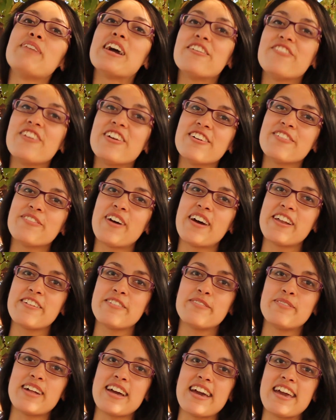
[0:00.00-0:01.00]
My favorite part
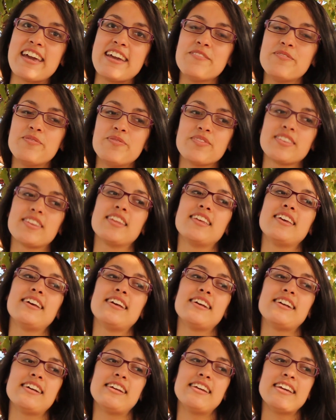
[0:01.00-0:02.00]
of the play
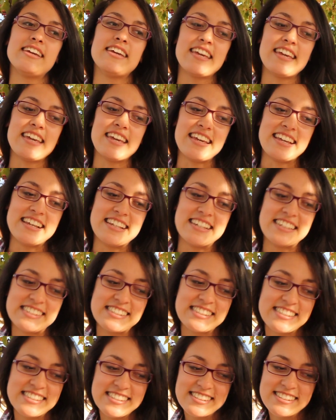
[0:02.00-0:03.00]

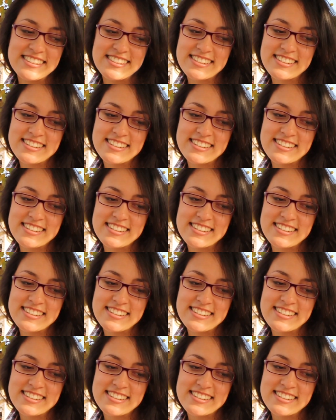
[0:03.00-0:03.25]
is